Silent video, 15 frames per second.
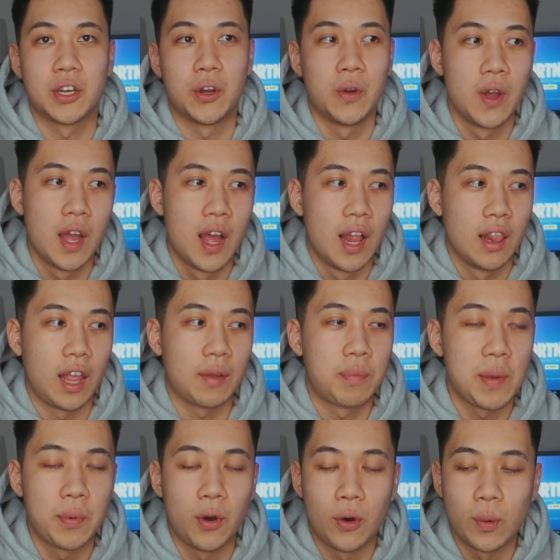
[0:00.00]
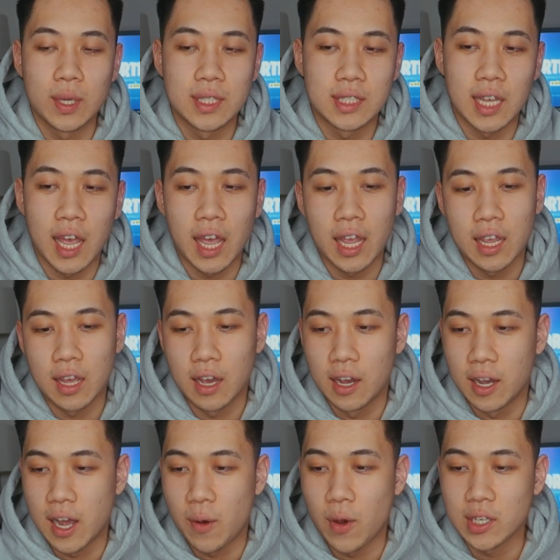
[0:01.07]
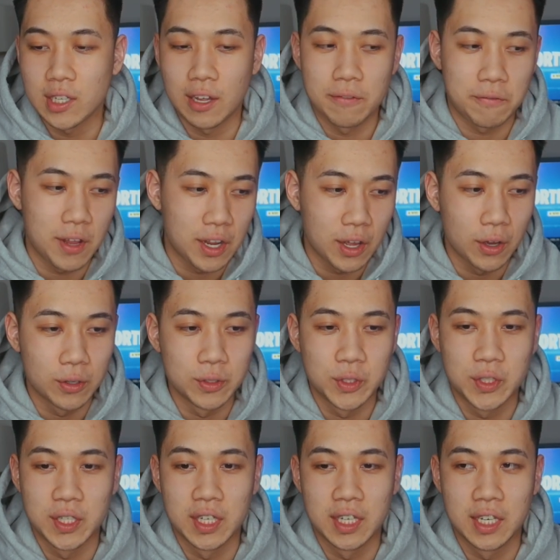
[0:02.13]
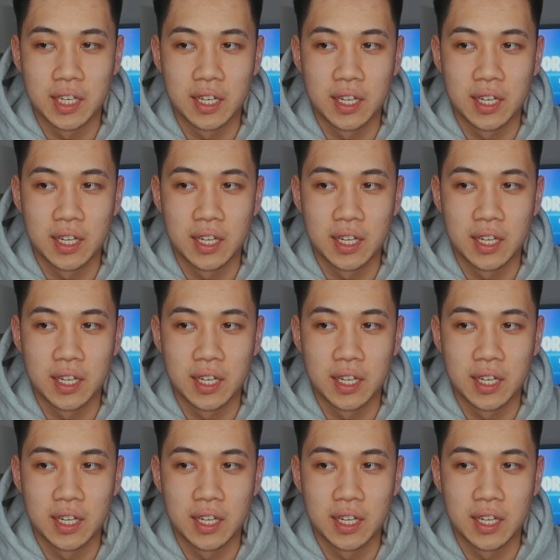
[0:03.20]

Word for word: So like people always say, uh, I watch a lot of videos